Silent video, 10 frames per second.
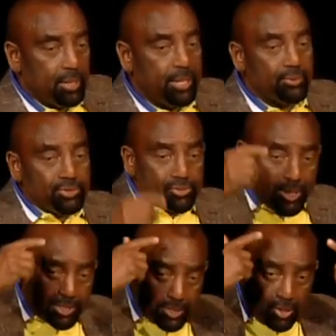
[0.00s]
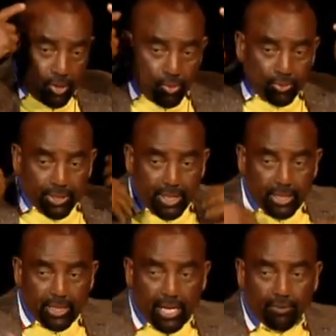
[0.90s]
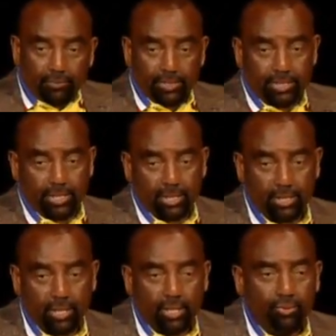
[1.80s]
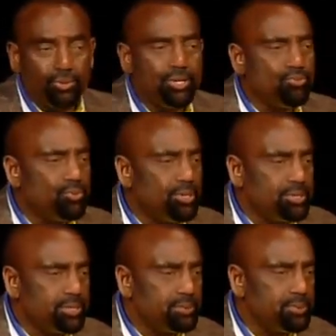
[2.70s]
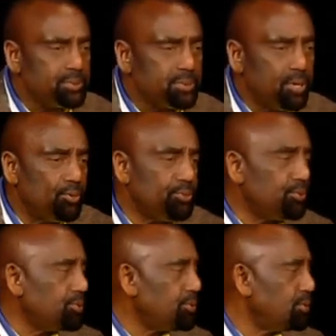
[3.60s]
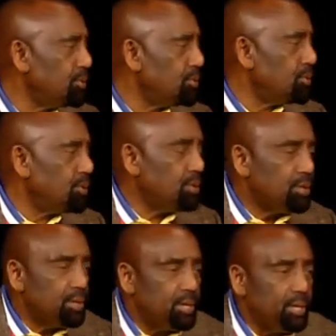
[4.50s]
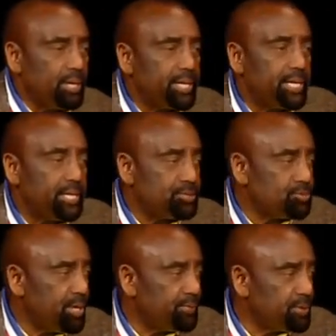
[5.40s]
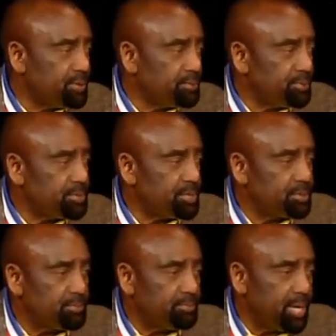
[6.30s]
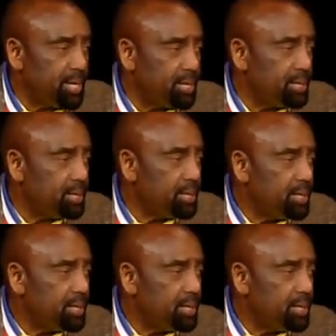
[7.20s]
They were dressed in the whole nun outfit thing. Were they real, James? Oh, you were there. I can't ask Travis, he would say something bad.